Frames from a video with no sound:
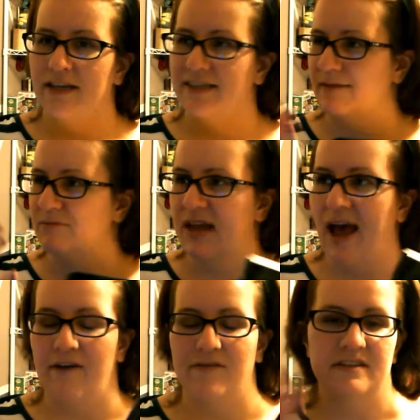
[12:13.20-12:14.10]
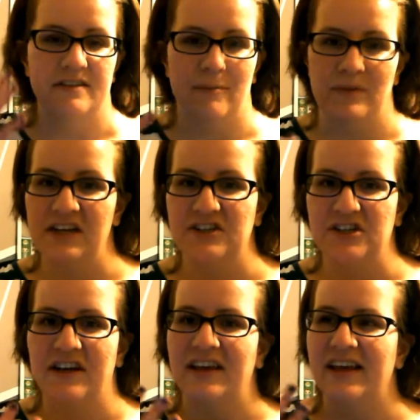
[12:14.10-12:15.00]
seems to have this
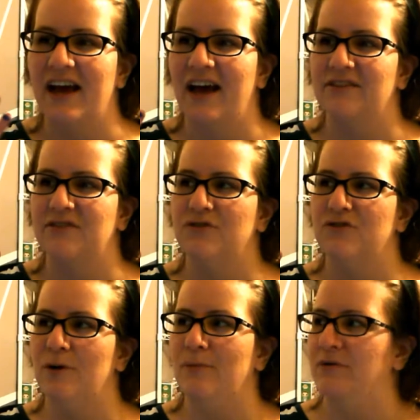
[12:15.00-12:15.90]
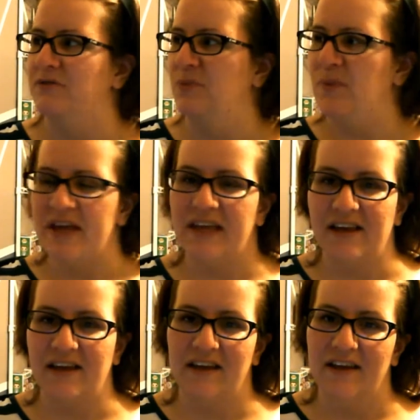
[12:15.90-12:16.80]
amnesia. He has trouble
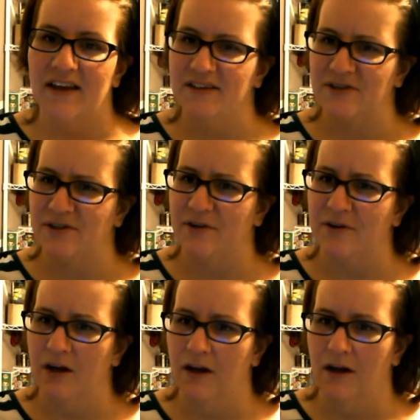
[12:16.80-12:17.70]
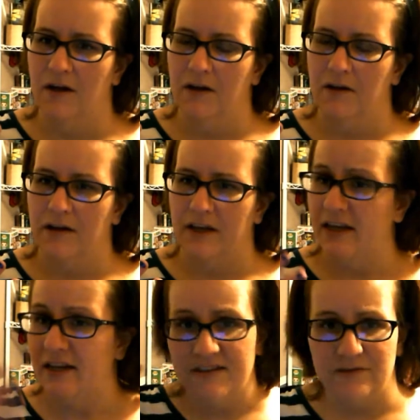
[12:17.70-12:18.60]
speaking. He doesn't
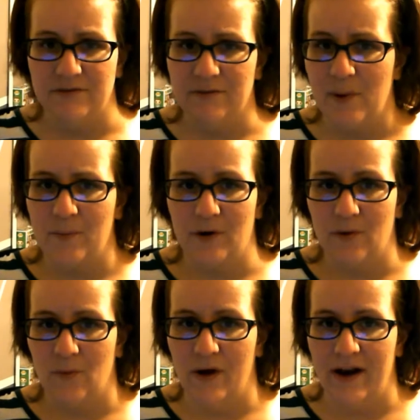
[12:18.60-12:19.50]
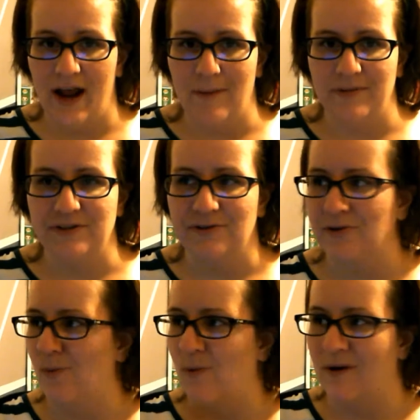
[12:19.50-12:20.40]
remember what happened to
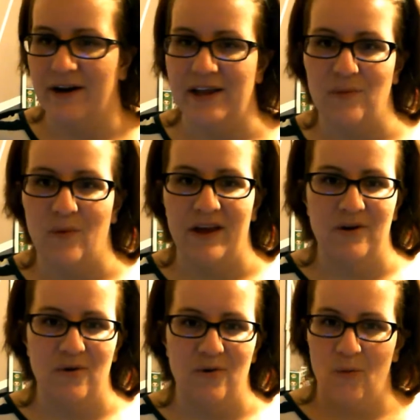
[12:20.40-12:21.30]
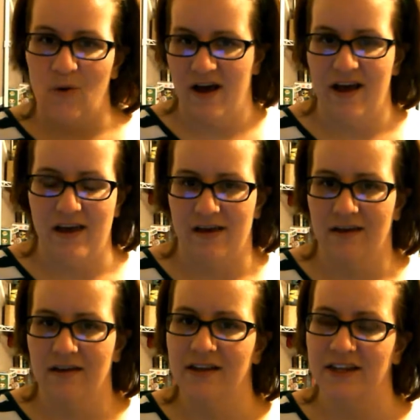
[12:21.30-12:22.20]
him, where he went, or why
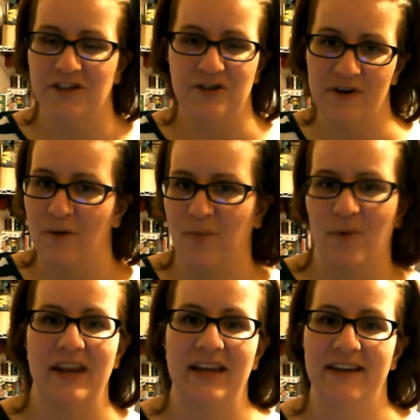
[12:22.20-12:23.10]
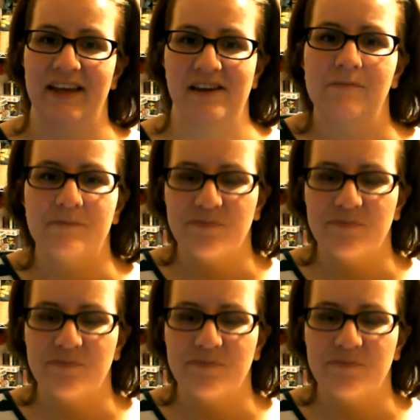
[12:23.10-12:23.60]
he showed up when he did.